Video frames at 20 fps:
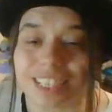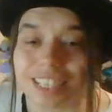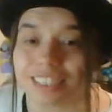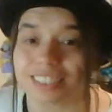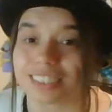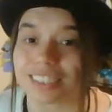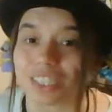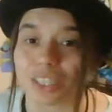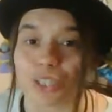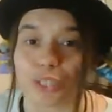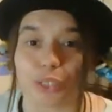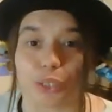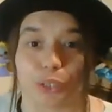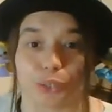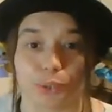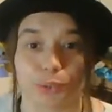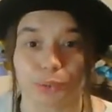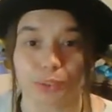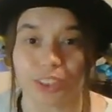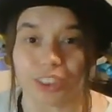is an
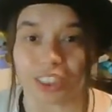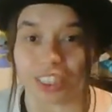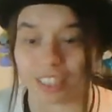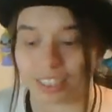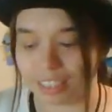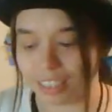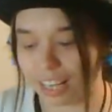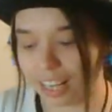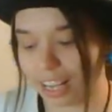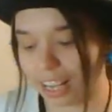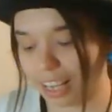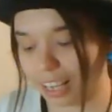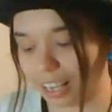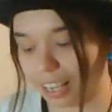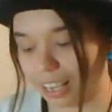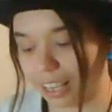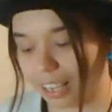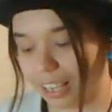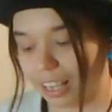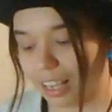illusion. Like,
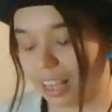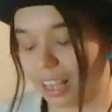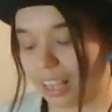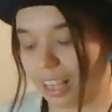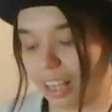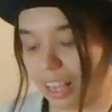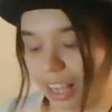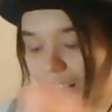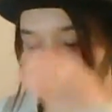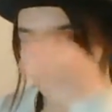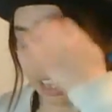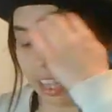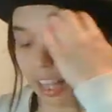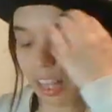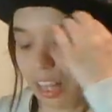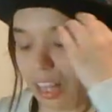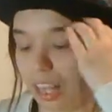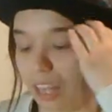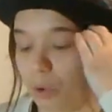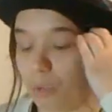
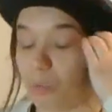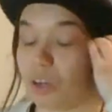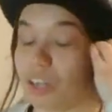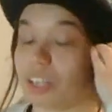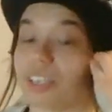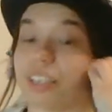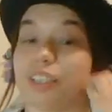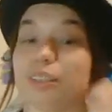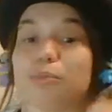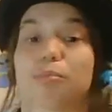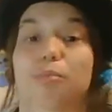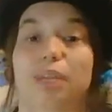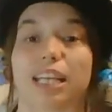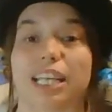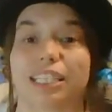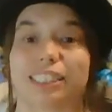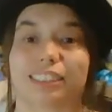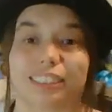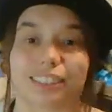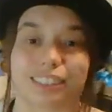one of them
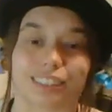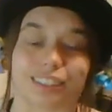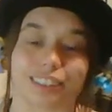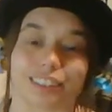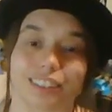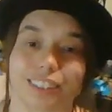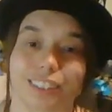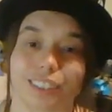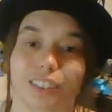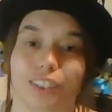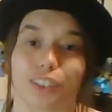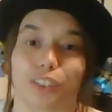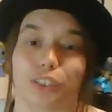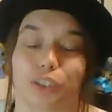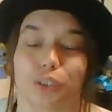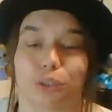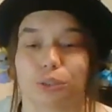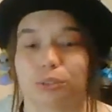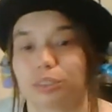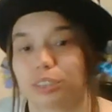isn't the
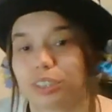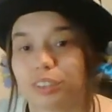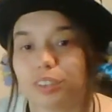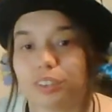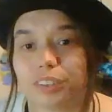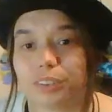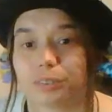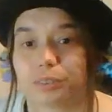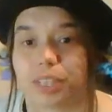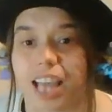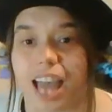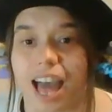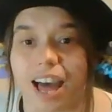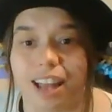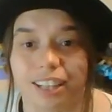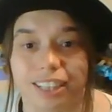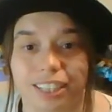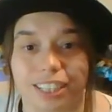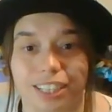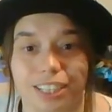truth of the
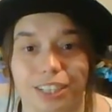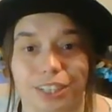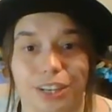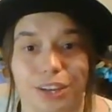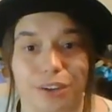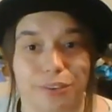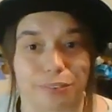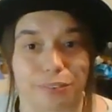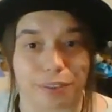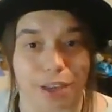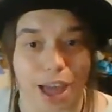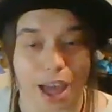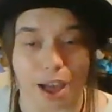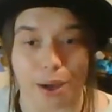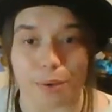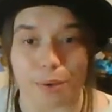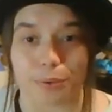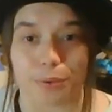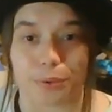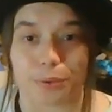reality of
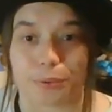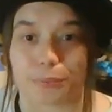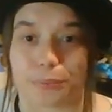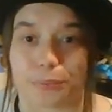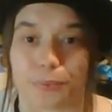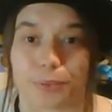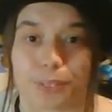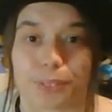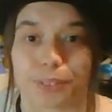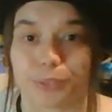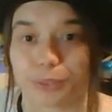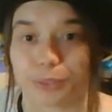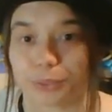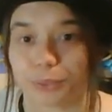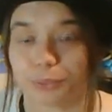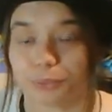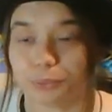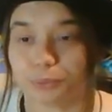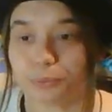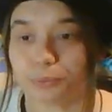how you're going
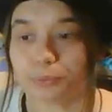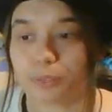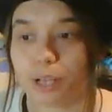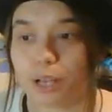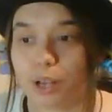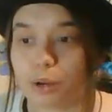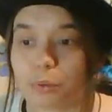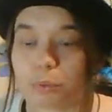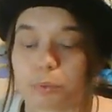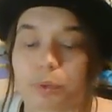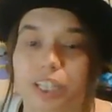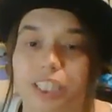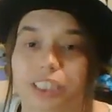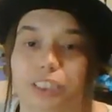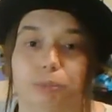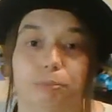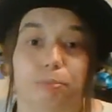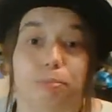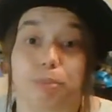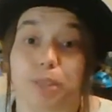to
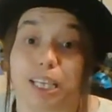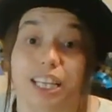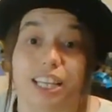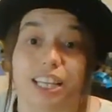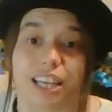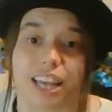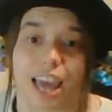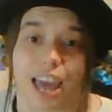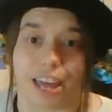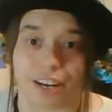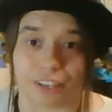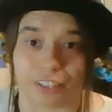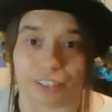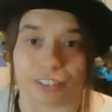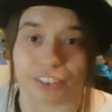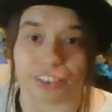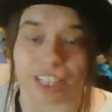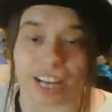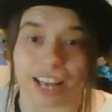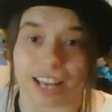reach being
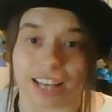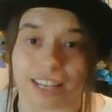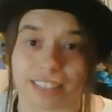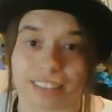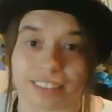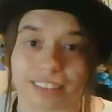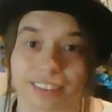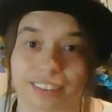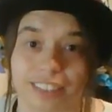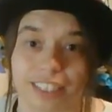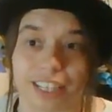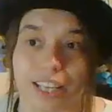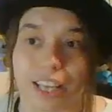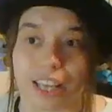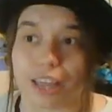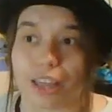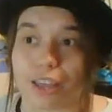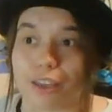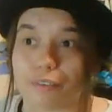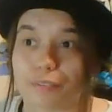energized.
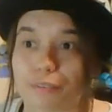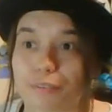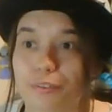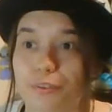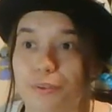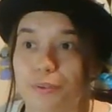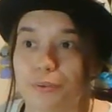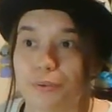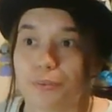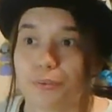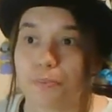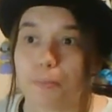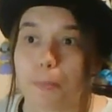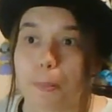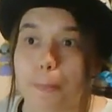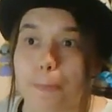If you